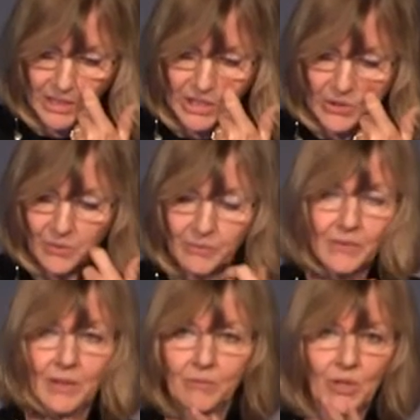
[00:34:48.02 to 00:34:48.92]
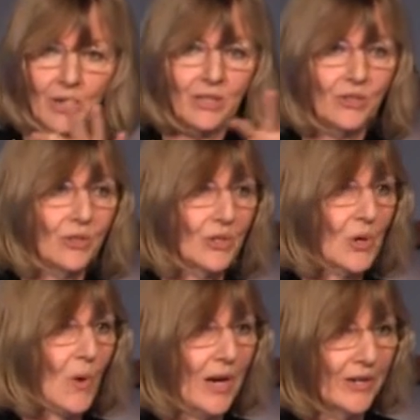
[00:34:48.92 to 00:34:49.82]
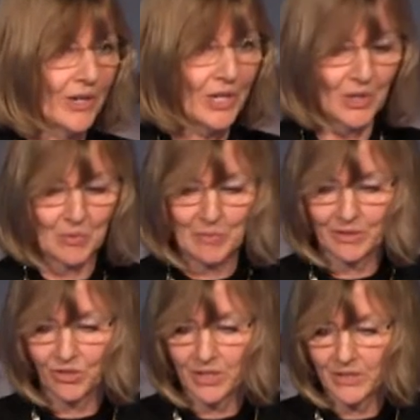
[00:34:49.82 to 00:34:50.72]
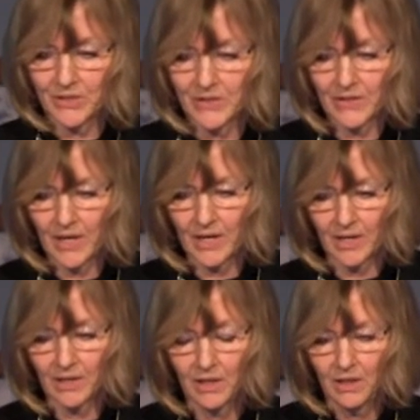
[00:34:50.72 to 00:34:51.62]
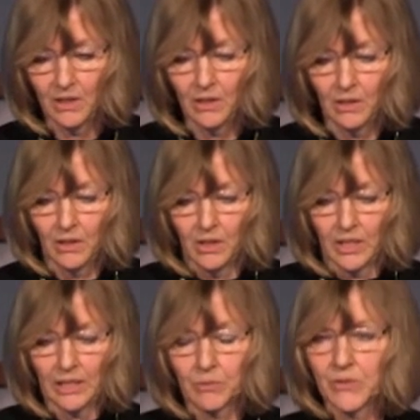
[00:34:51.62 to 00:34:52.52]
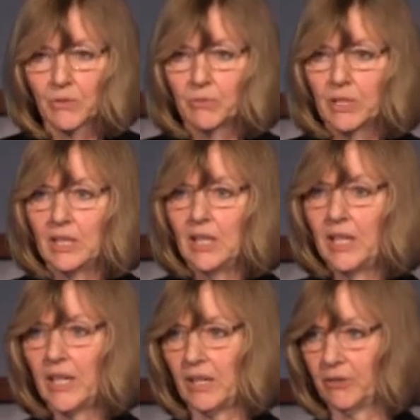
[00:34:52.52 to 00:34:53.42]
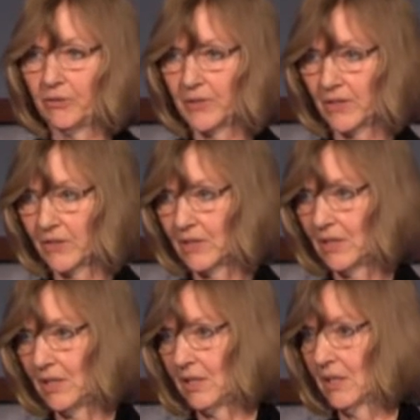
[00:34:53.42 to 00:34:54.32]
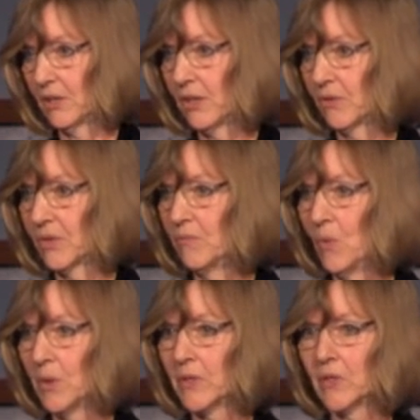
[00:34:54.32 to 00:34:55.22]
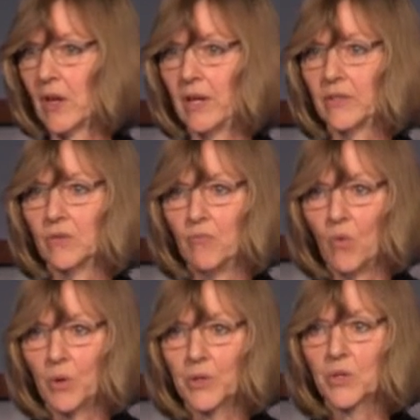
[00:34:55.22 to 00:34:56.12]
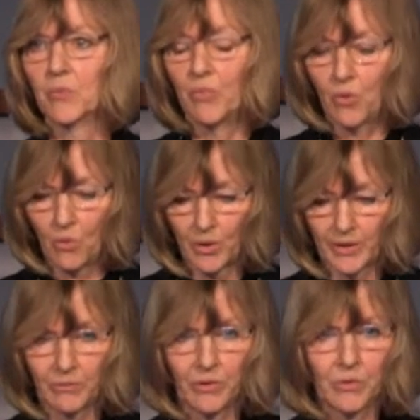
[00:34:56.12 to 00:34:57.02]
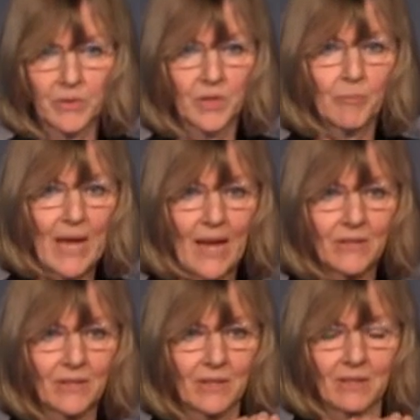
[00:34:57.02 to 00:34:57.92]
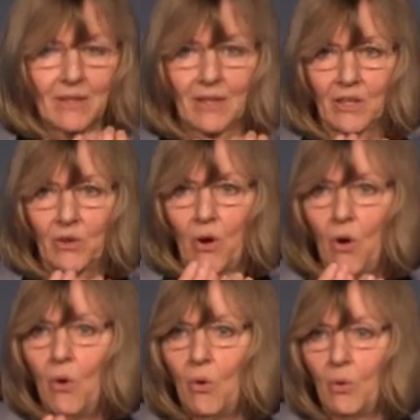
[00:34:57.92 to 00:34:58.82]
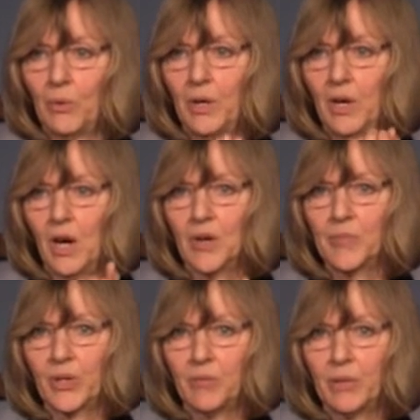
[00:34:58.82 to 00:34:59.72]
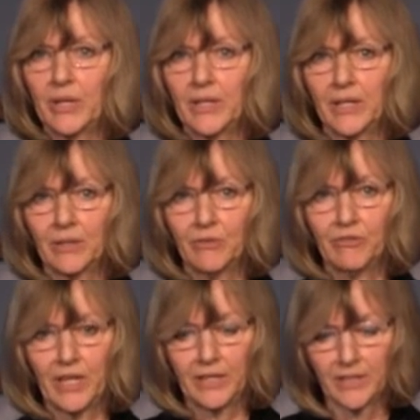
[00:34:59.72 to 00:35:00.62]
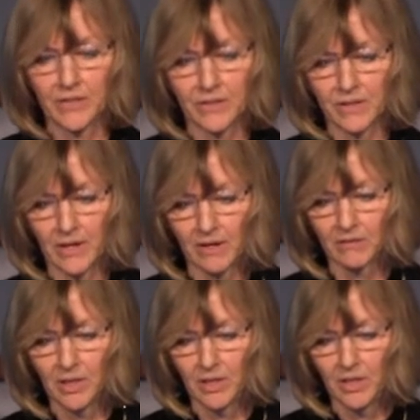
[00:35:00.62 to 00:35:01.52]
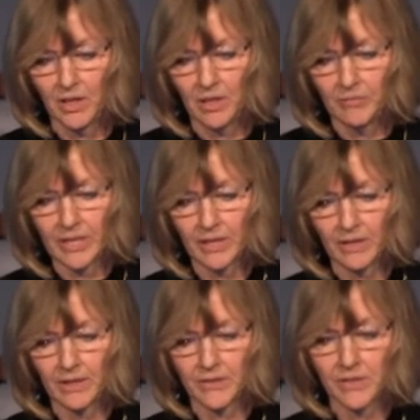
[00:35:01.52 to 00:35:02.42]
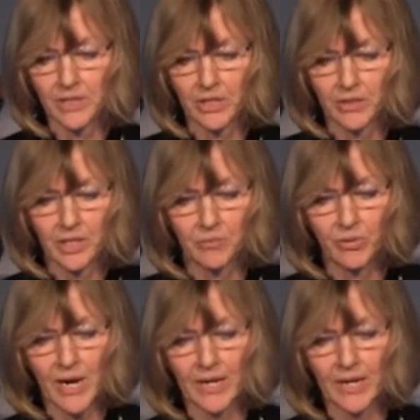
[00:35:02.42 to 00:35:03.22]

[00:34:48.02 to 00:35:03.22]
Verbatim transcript: you know, I'm talking to the choir here, but just to say, it was a relief to see that there was more science and more support. There was a basket that could hold our pre and perinatal findings now because theory and